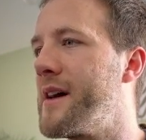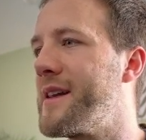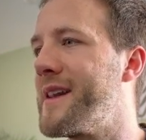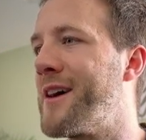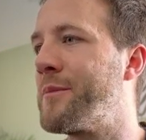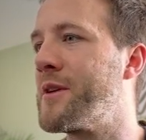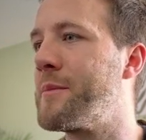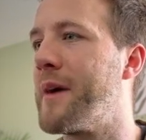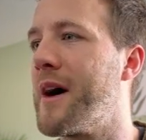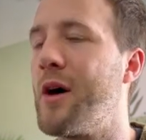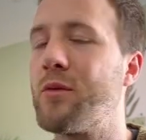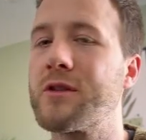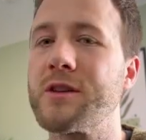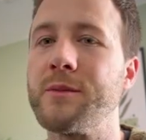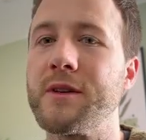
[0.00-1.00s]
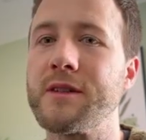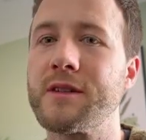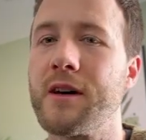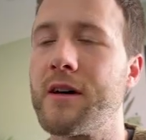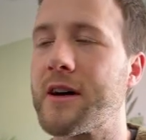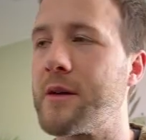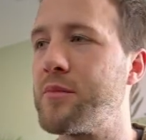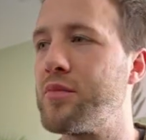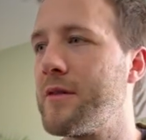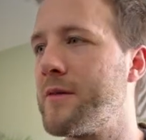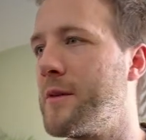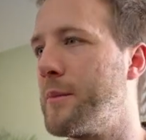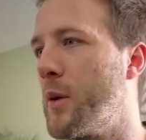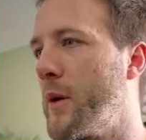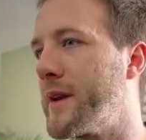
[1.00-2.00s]
and that would be my ultimate target
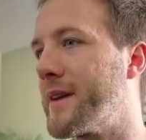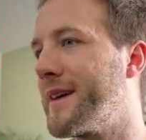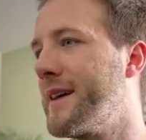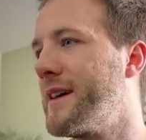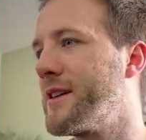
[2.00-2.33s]
profit point.